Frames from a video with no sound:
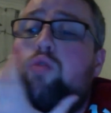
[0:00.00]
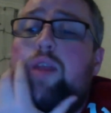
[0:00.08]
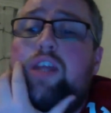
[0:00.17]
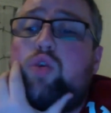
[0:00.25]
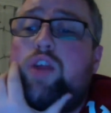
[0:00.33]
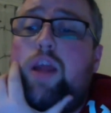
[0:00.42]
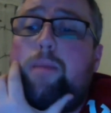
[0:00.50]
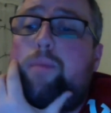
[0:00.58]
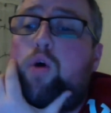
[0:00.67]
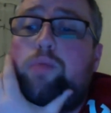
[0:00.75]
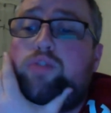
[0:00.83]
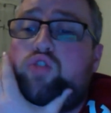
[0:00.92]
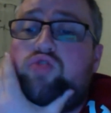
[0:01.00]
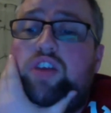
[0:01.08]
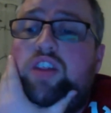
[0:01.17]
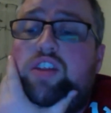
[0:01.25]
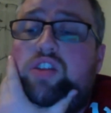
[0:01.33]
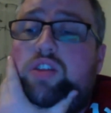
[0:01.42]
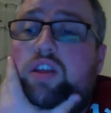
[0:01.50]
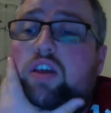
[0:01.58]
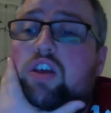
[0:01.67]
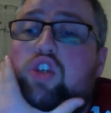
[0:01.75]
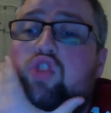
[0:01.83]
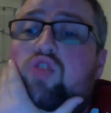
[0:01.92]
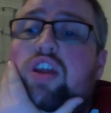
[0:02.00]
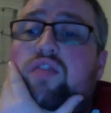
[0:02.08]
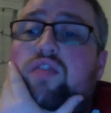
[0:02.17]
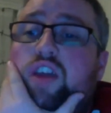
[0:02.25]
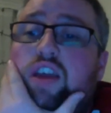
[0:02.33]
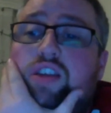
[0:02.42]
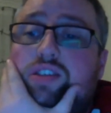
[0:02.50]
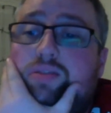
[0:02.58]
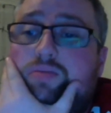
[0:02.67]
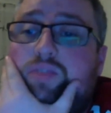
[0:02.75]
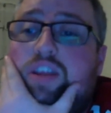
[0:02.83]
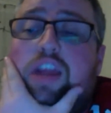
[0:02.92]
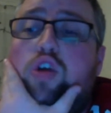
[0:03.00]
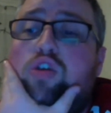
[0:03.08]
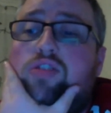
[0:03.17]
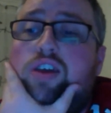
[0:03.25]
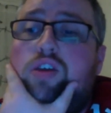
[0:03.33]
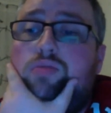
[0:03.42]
He's going to get popped straight in the face, get knocked out.